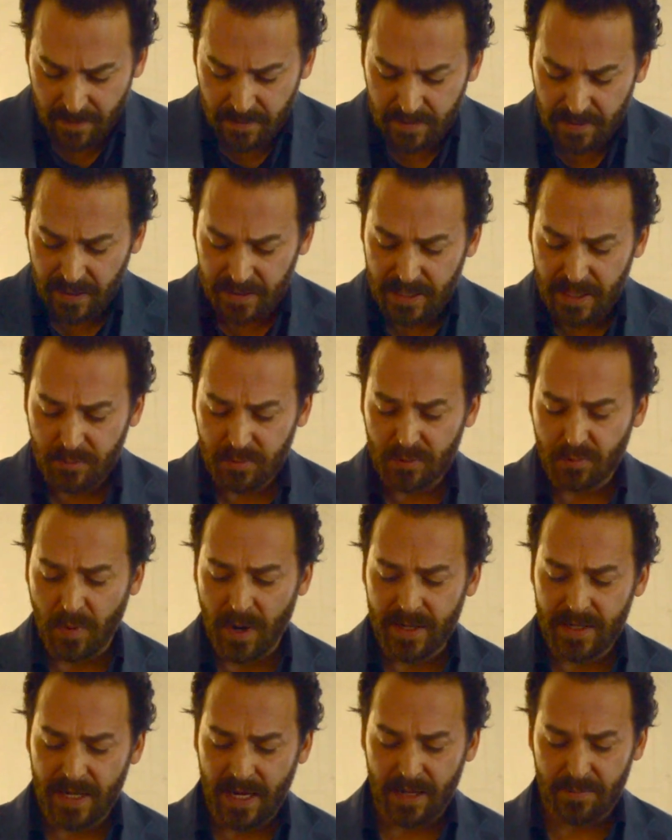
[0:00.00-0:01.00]
that he would
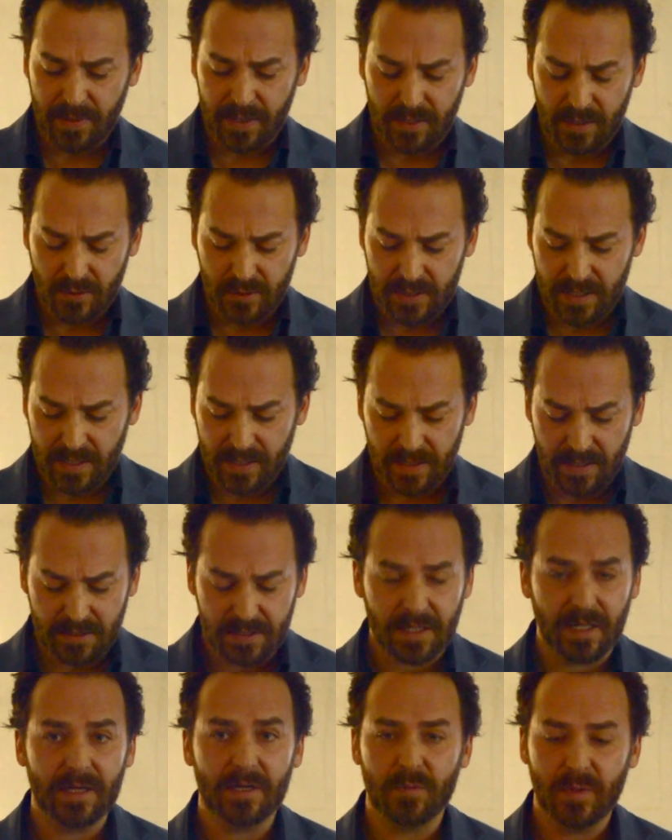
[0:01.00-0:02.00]
one day be using
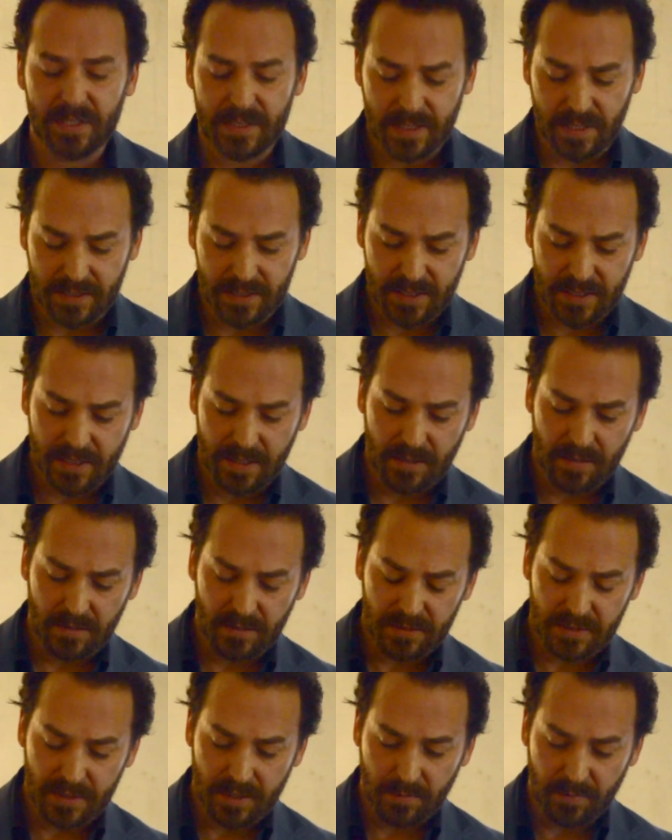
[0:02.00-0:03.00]
his linguistic
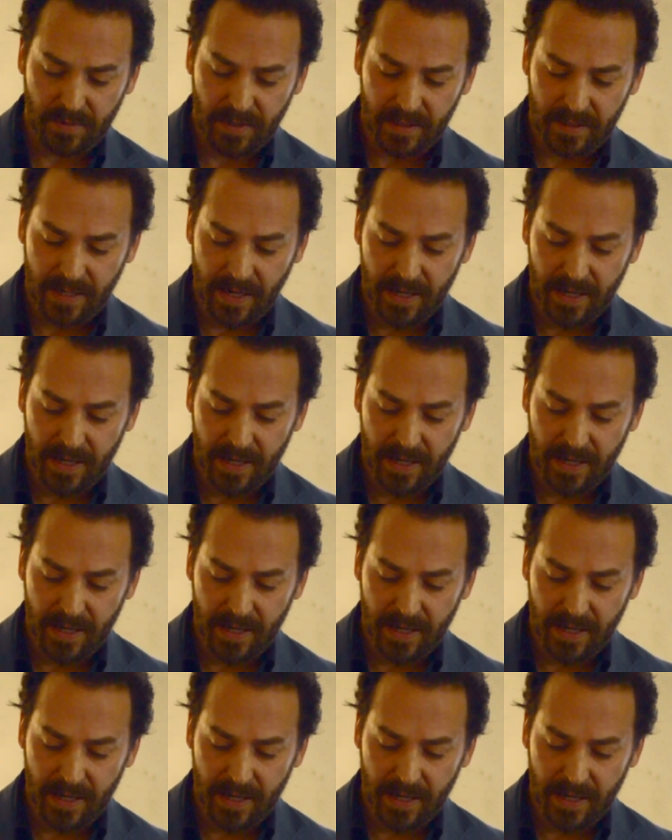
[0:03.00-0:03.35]
skills to bring